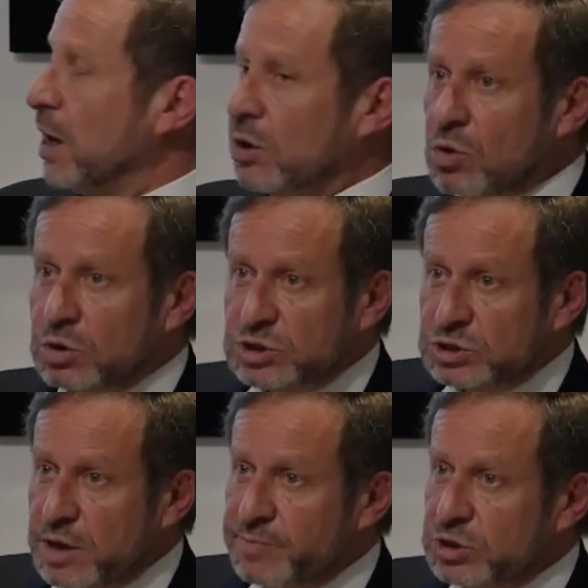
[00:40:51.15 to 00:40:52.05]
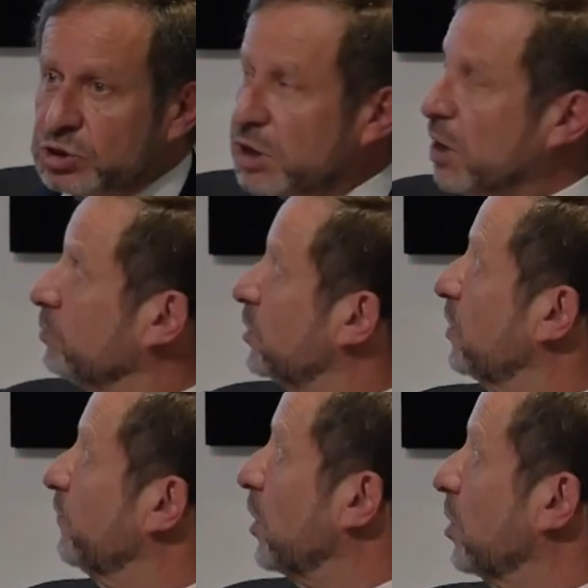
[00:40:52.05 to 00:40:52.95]
And of course, as I mentioned, help
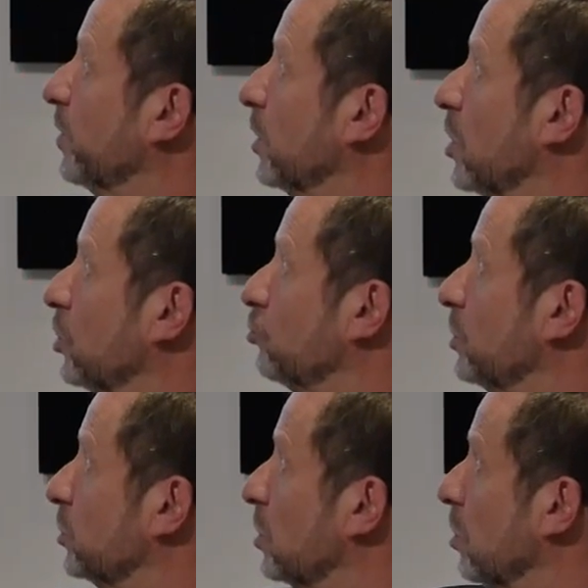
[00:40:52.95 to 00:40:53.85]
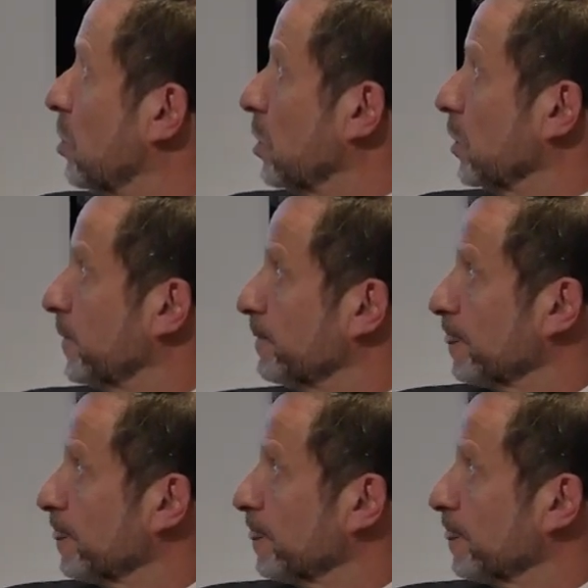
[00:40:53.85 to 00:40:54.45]
the developing countries along.